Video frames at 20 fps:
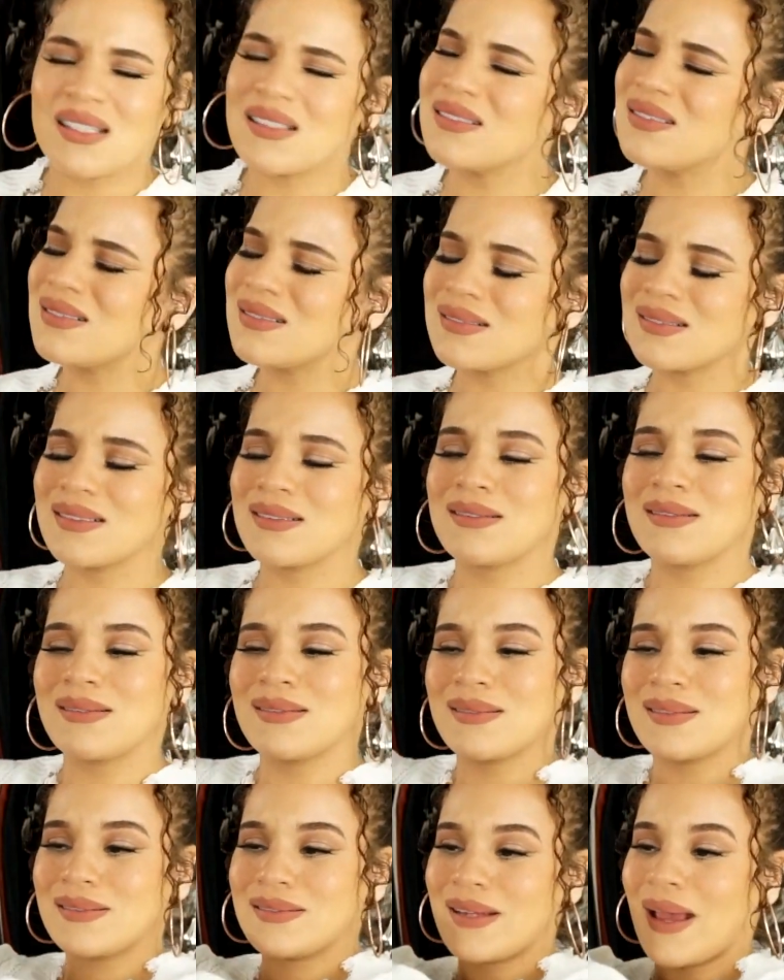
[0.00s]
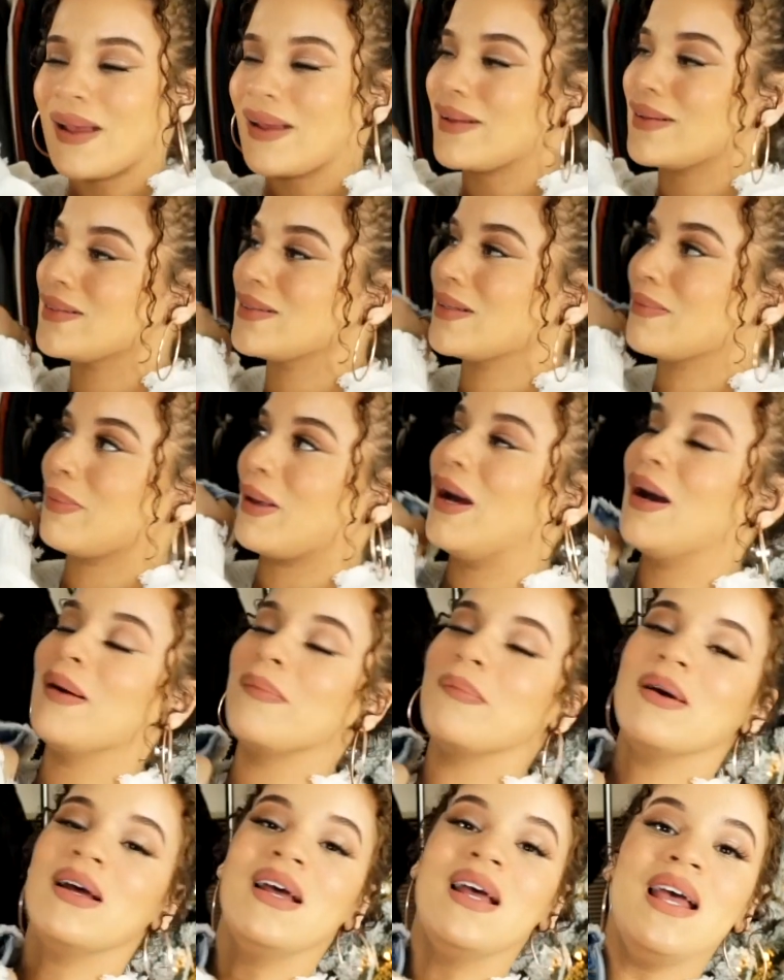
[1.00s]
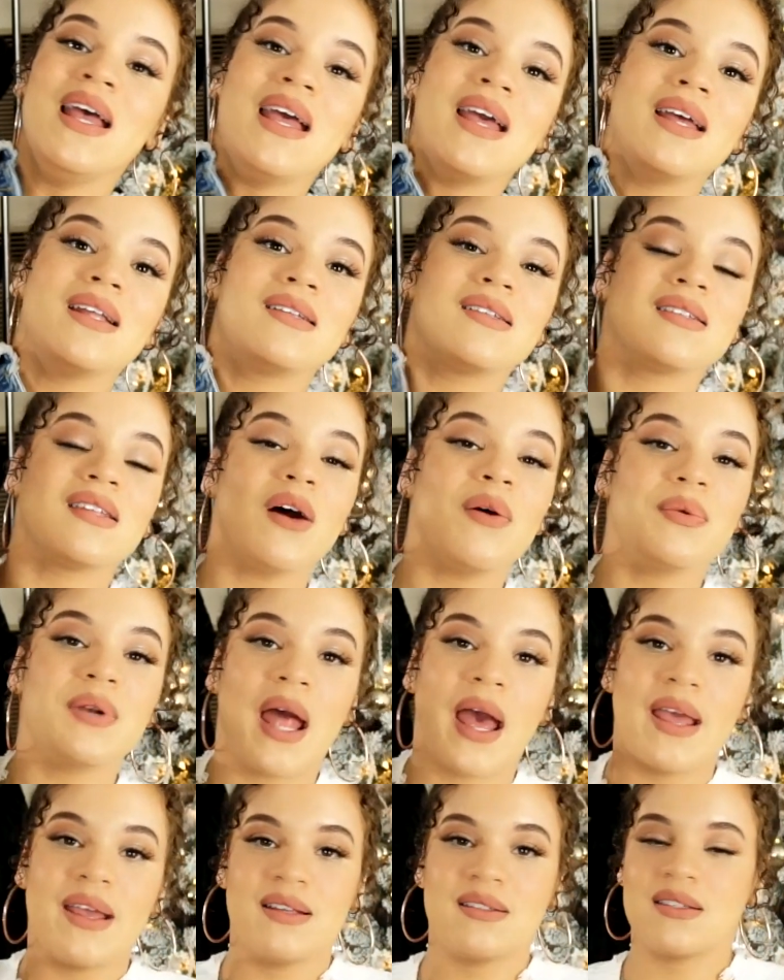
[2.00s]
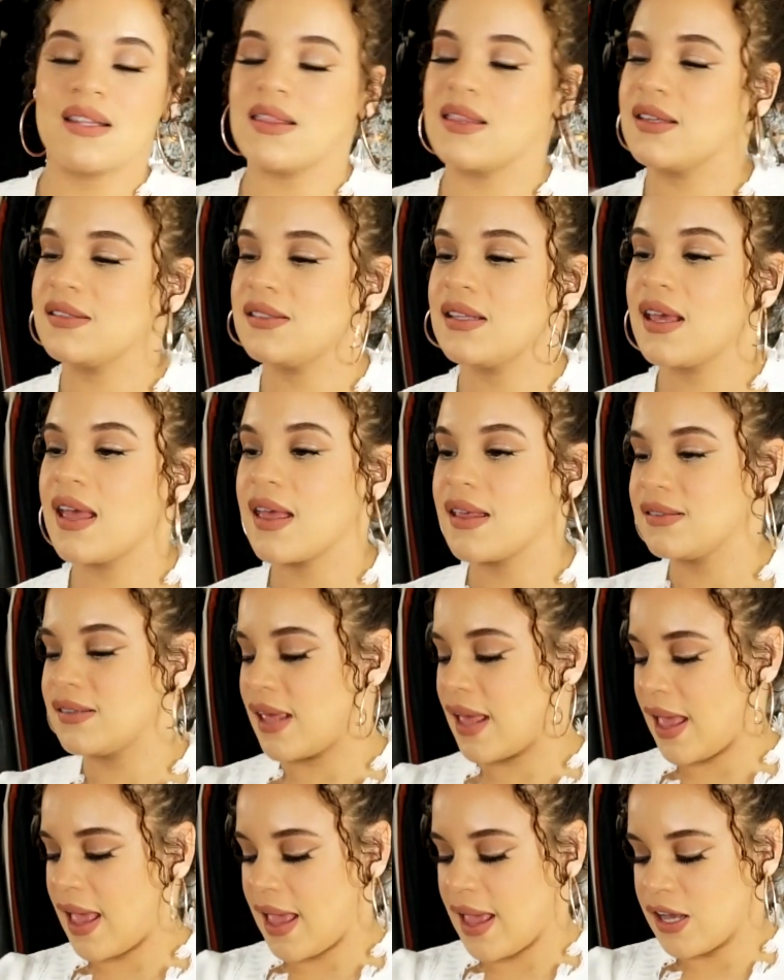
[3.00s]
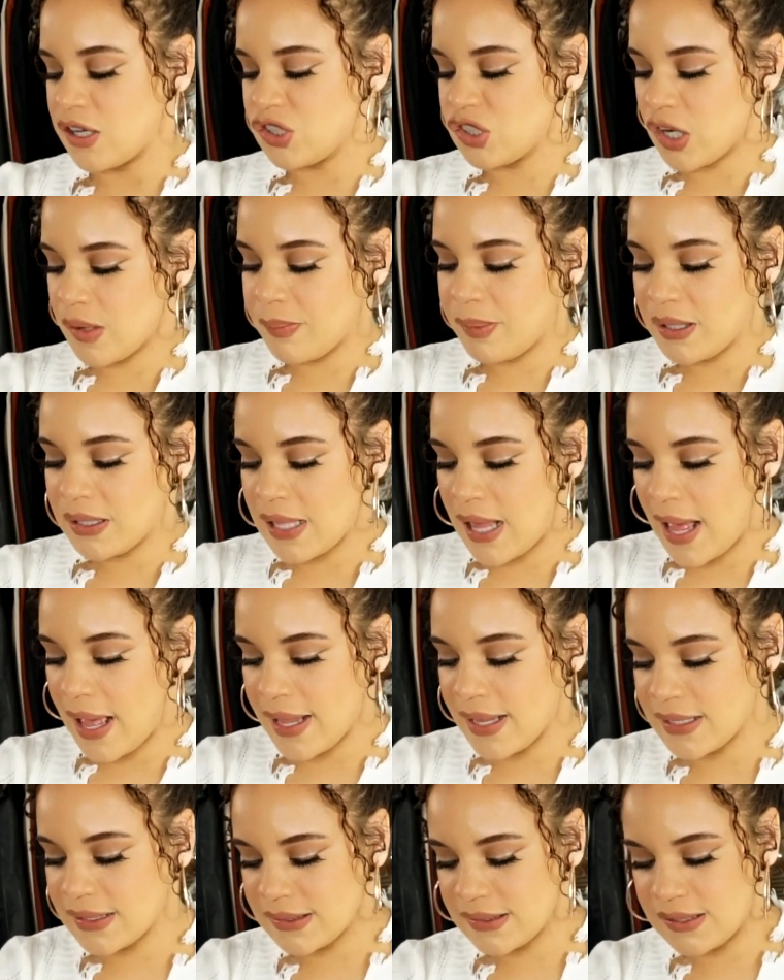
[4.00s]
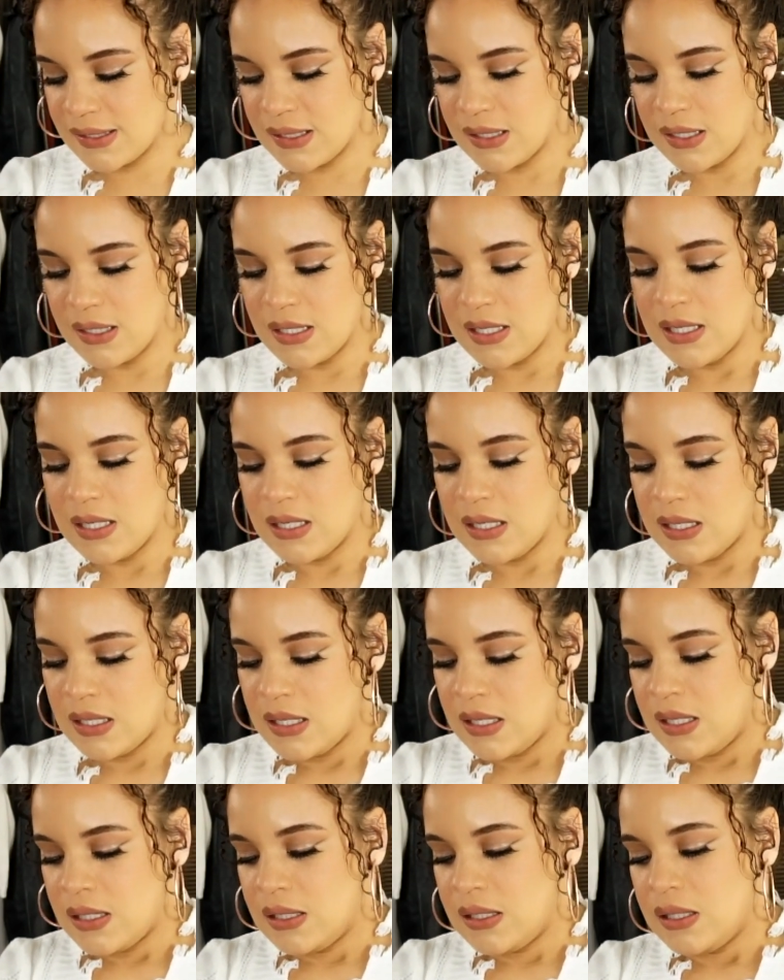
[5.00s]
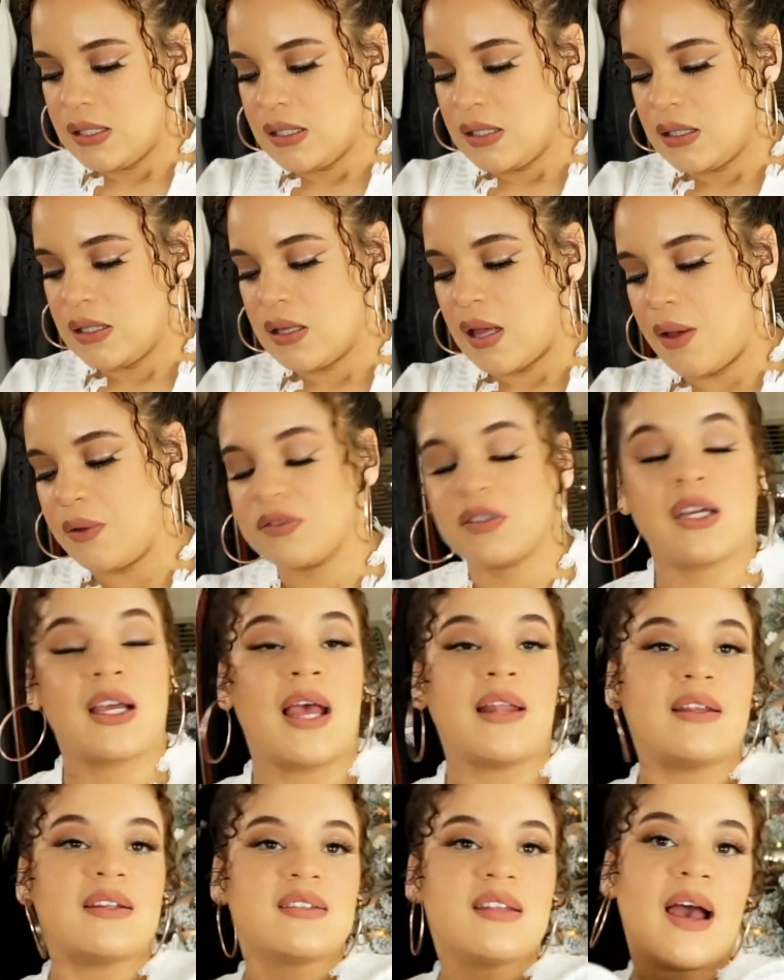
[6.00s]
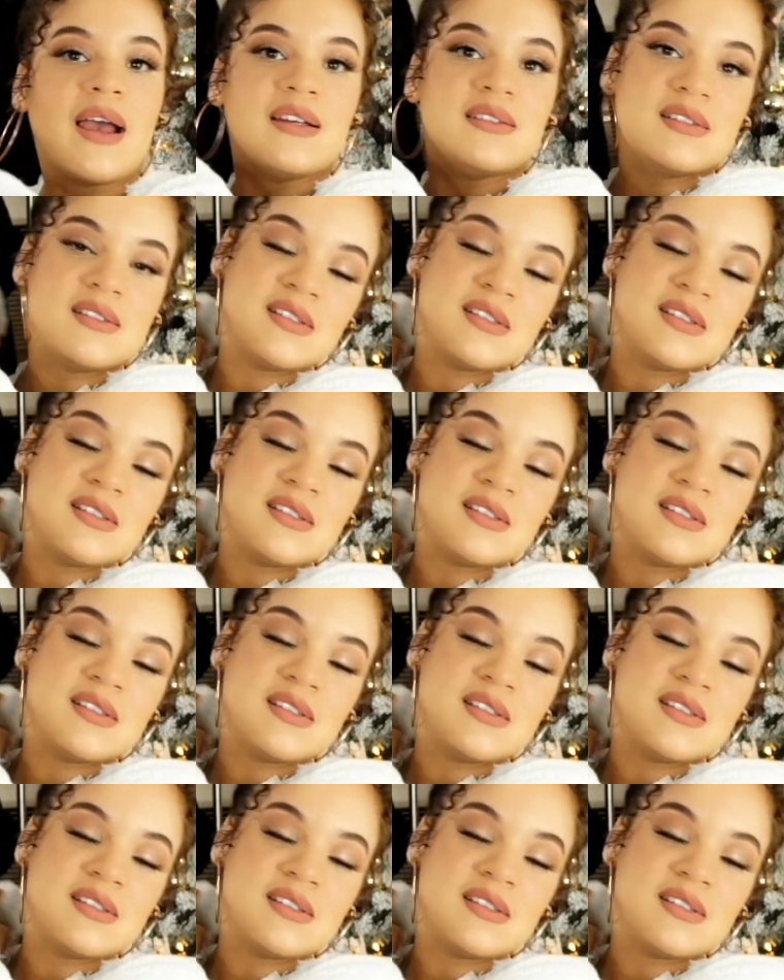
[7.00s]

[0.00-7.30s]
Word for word: This, this jacket is the bomb. It's so nice. This is a Sherpa lined. I was looking at the size.